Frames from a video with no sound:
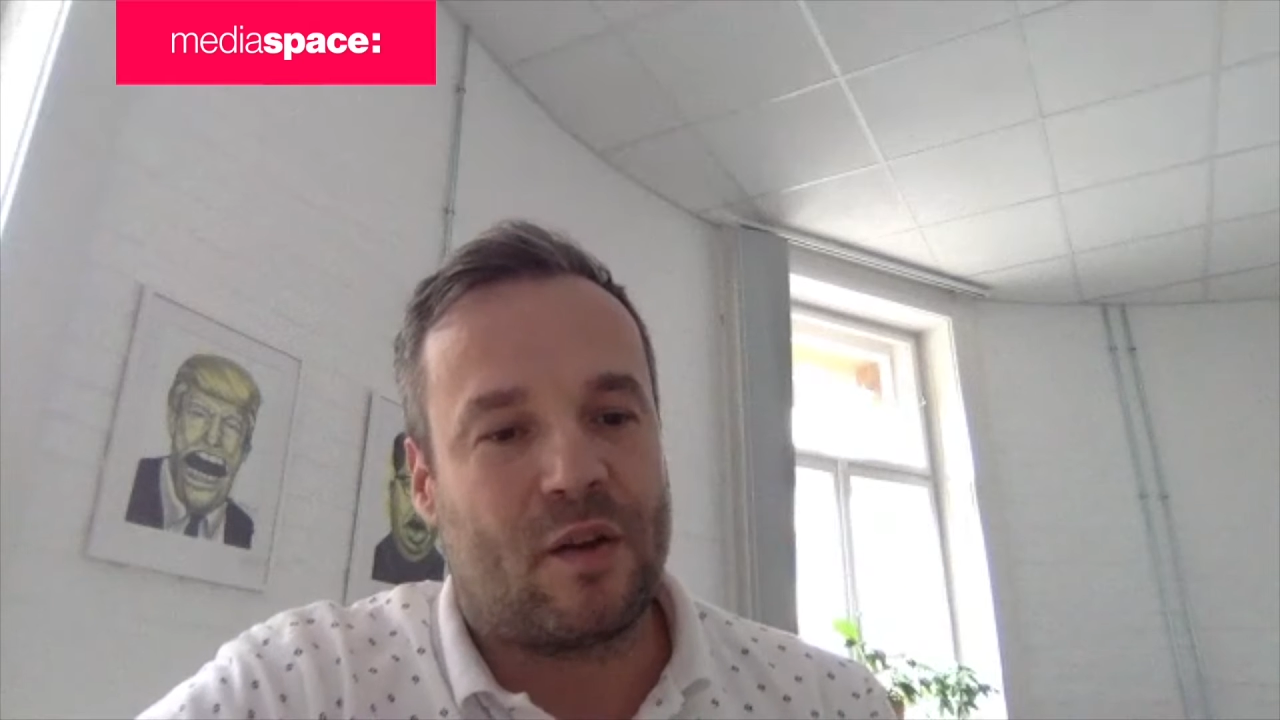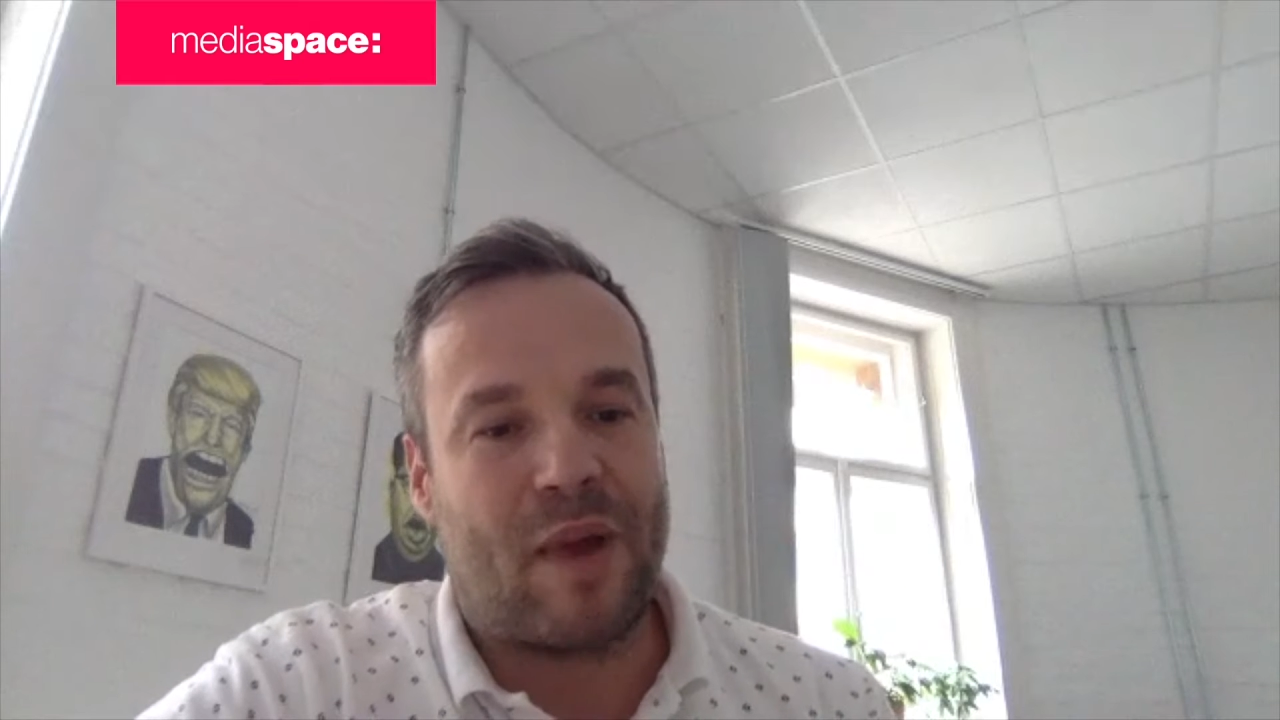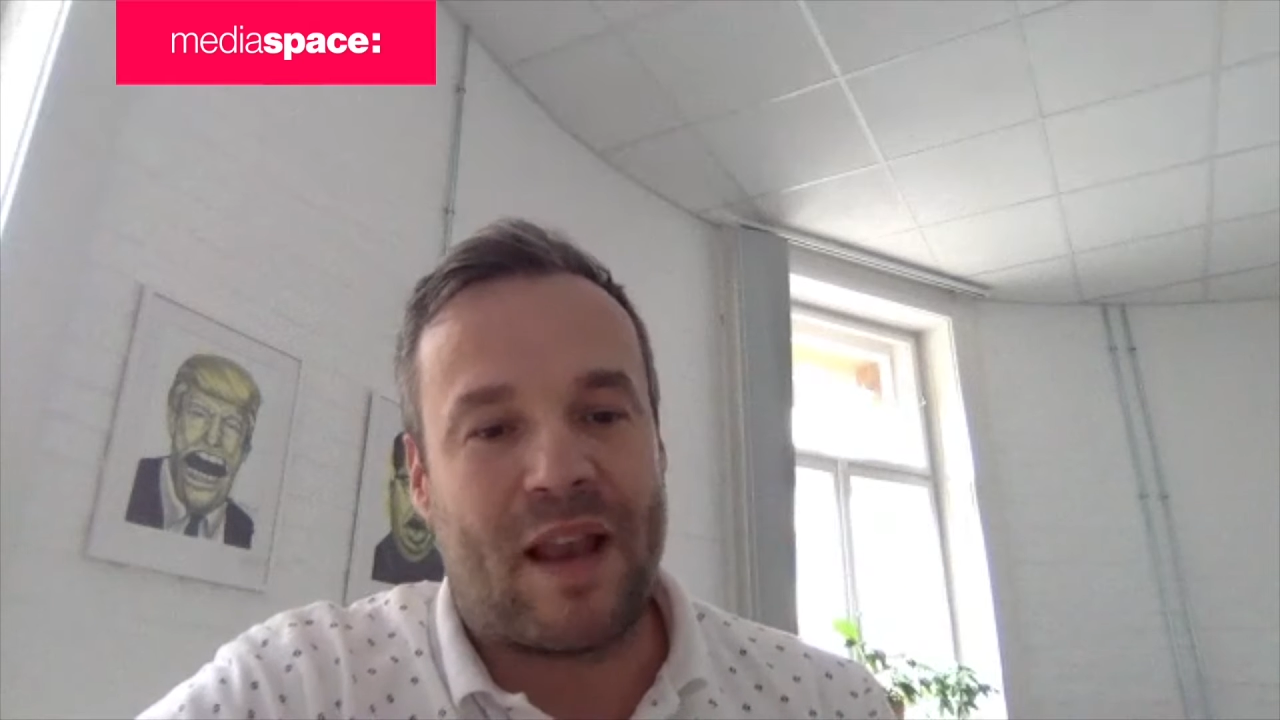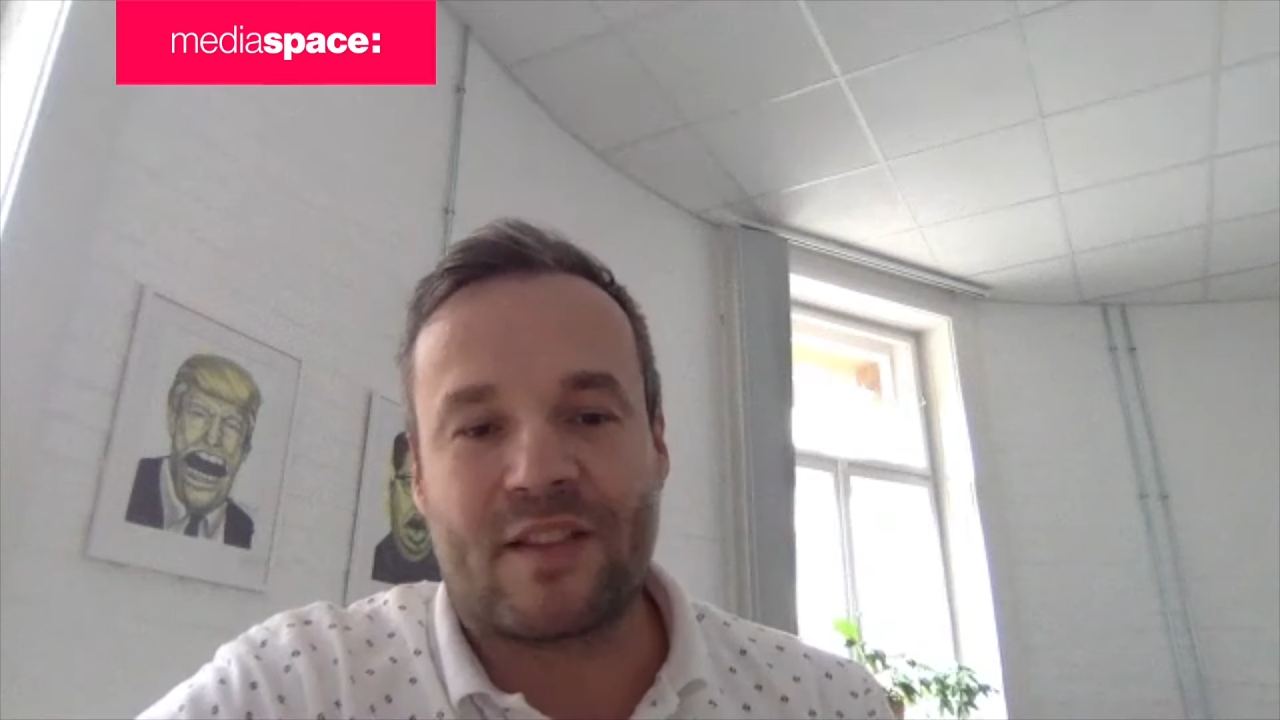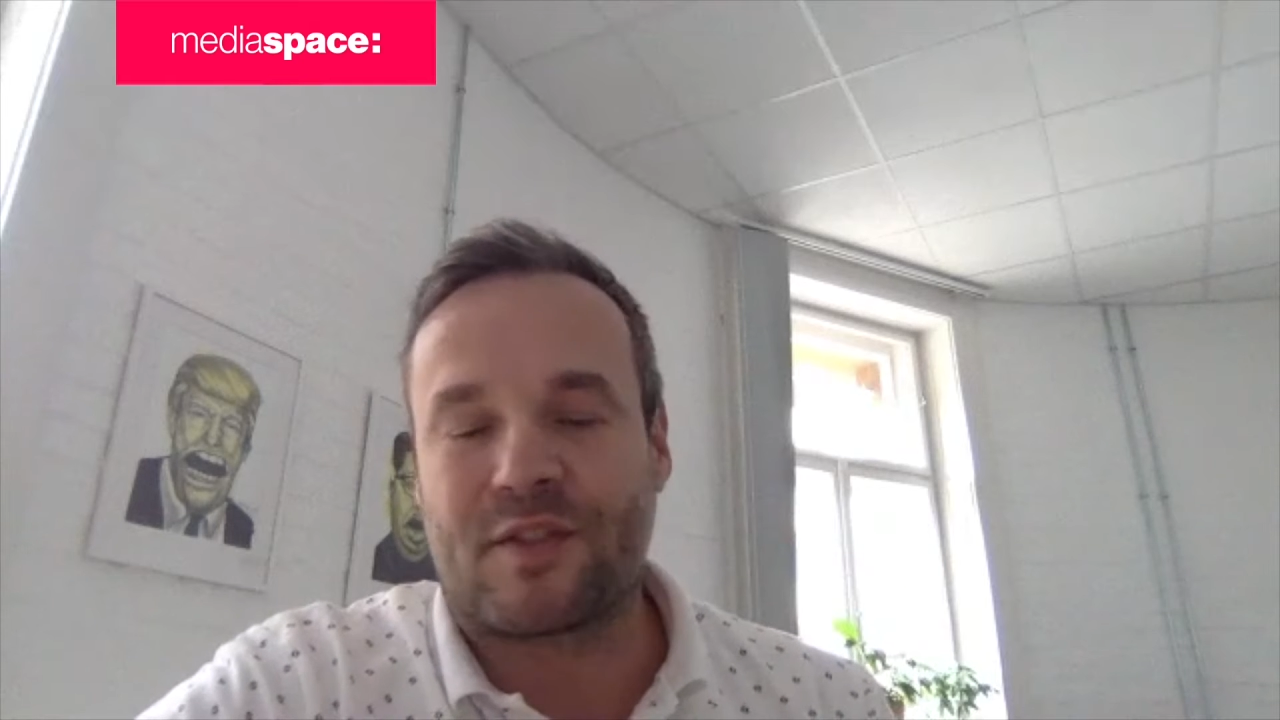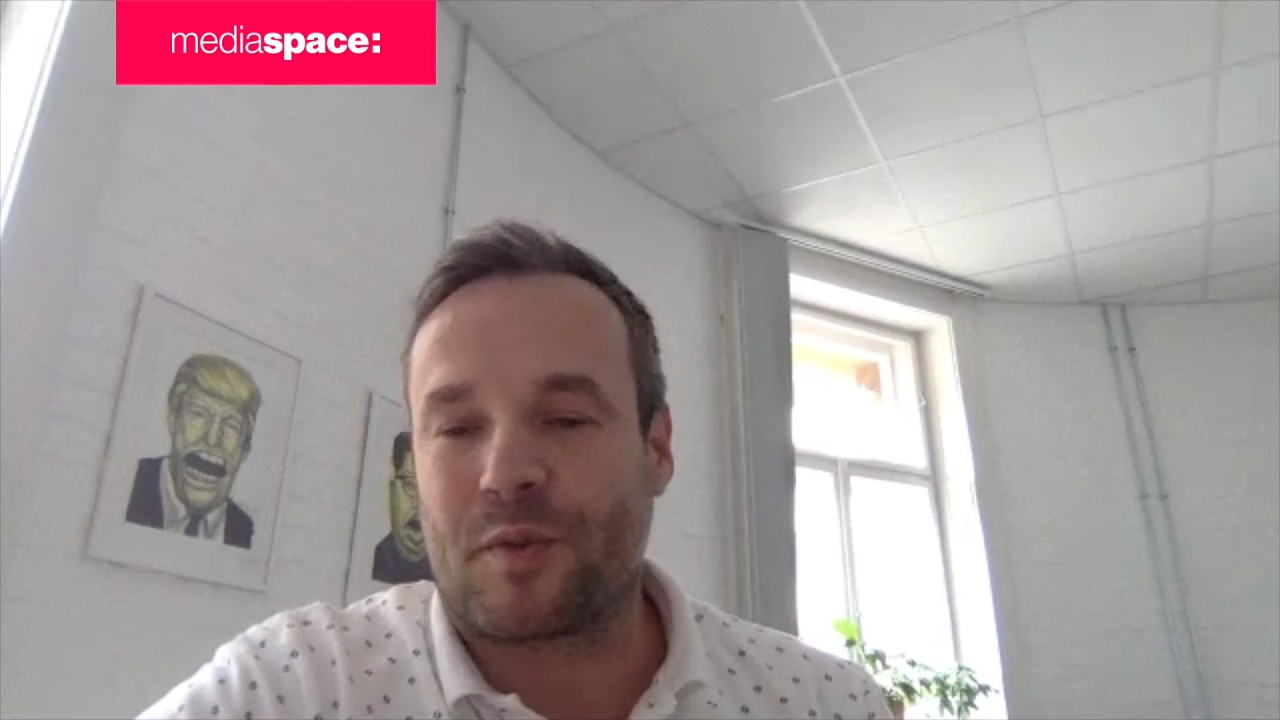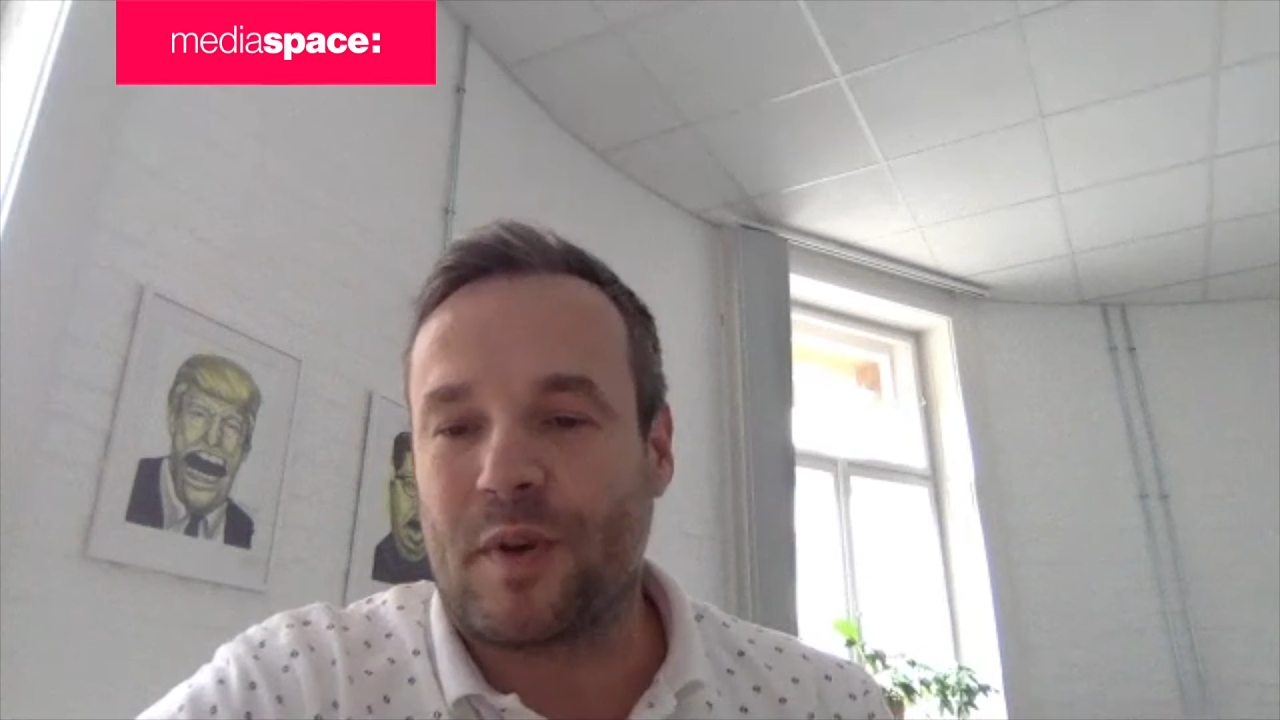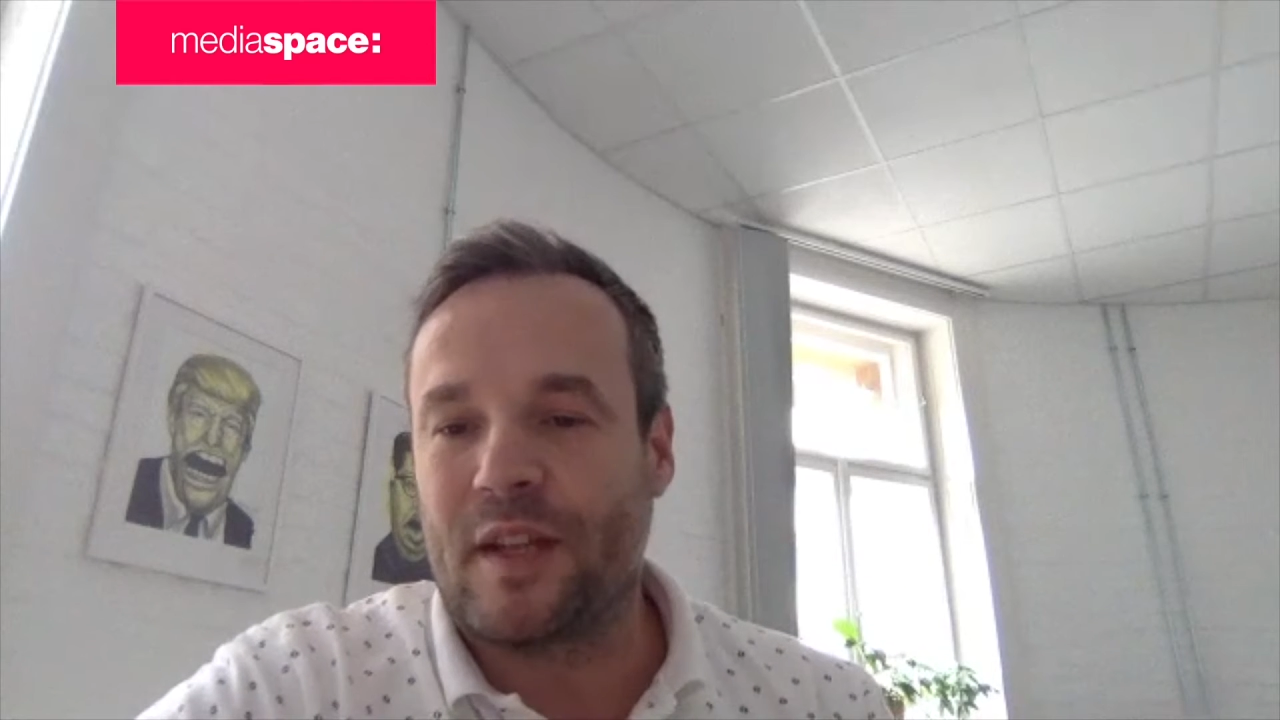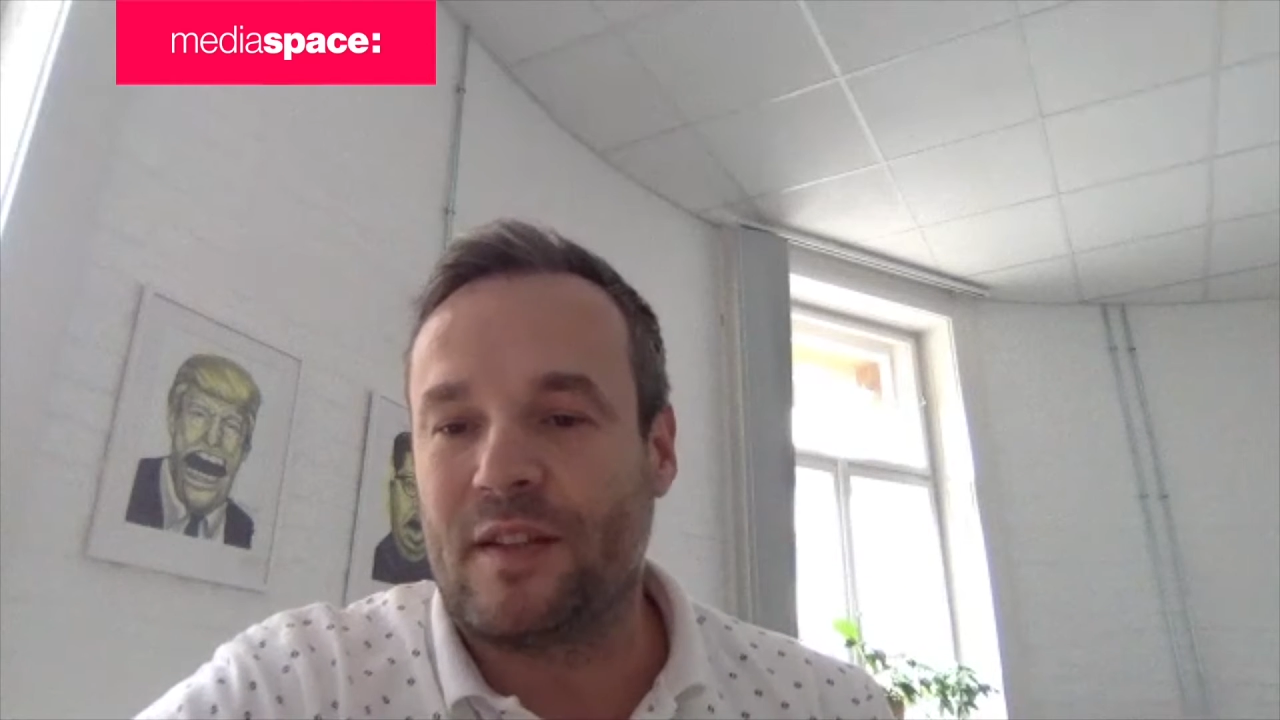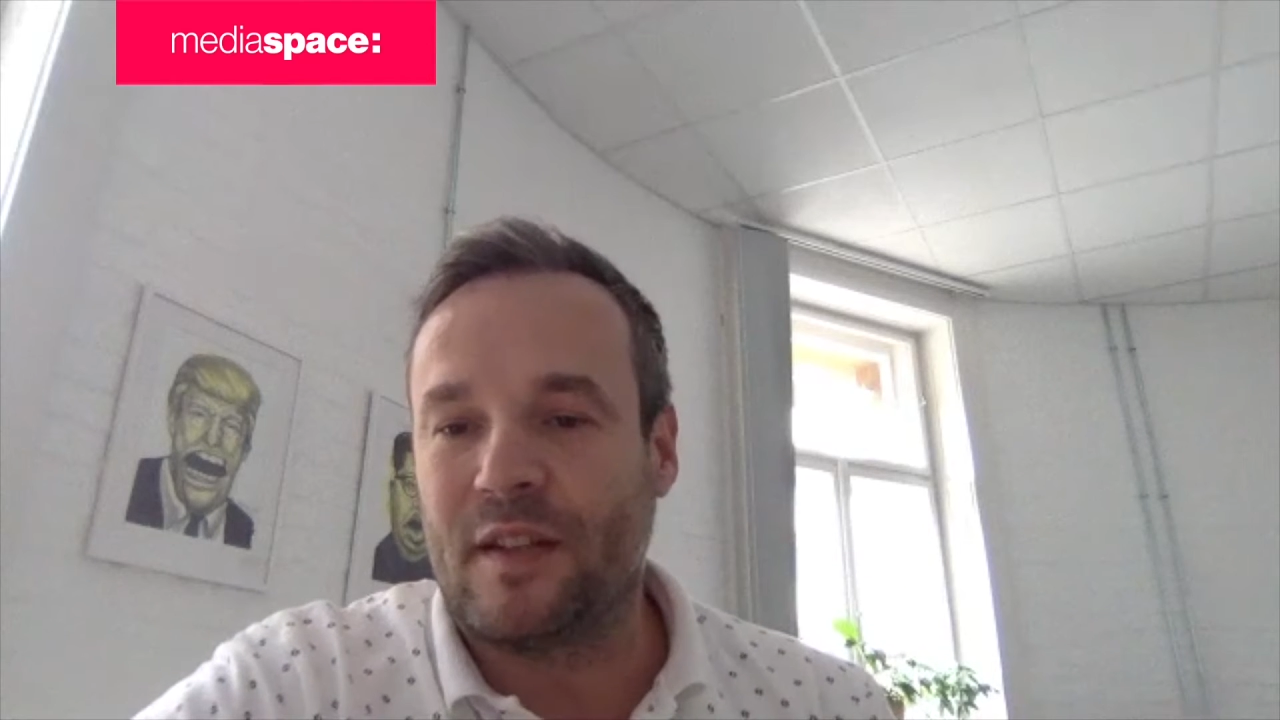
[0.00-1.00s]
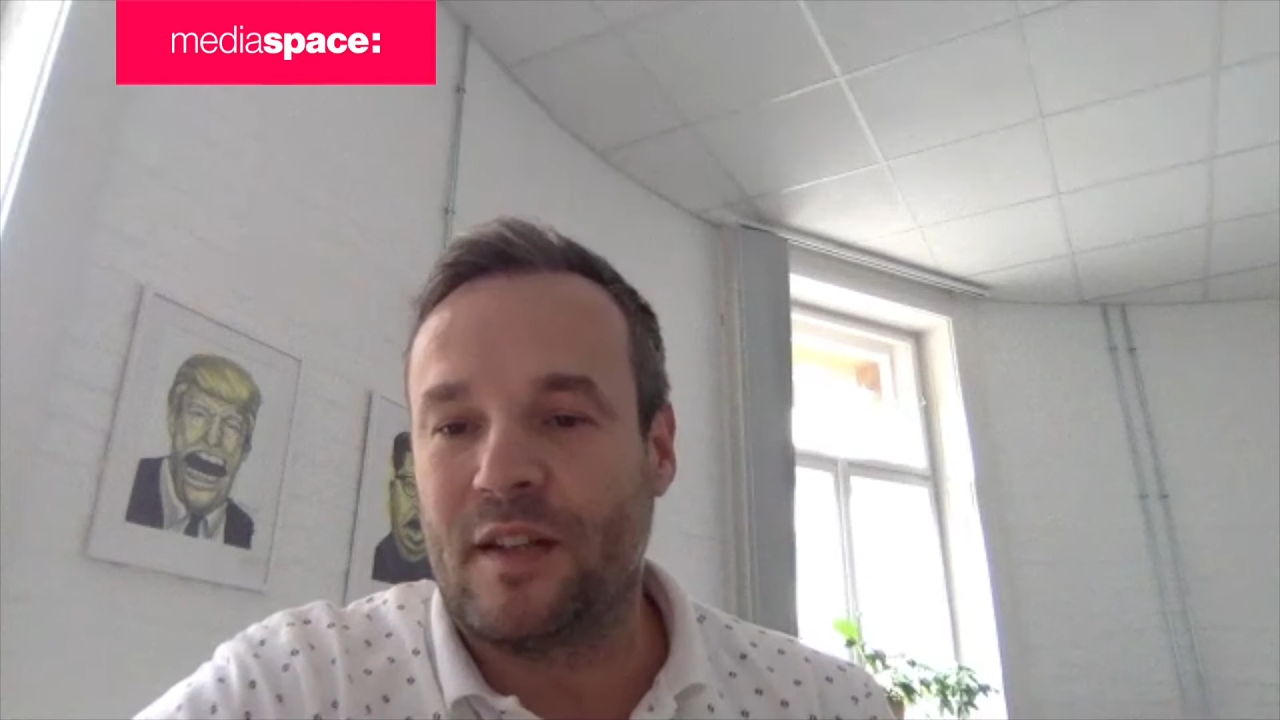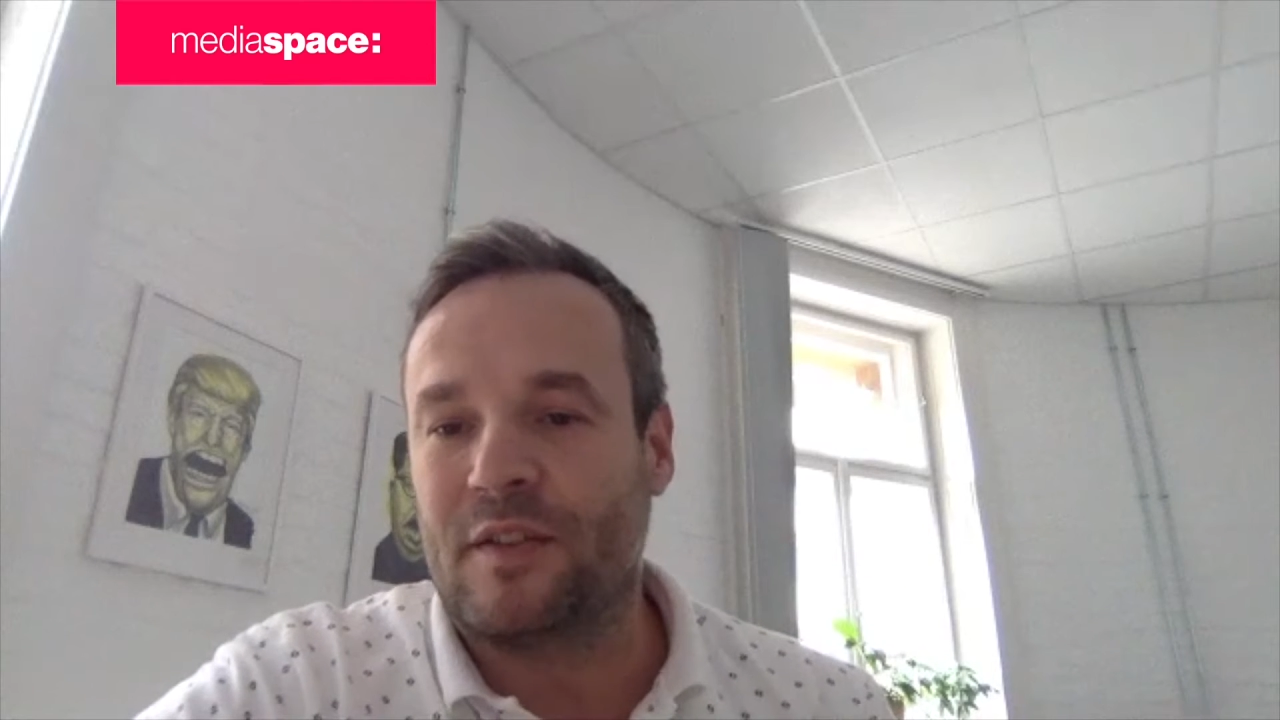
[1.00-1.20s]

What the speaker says: balanced rating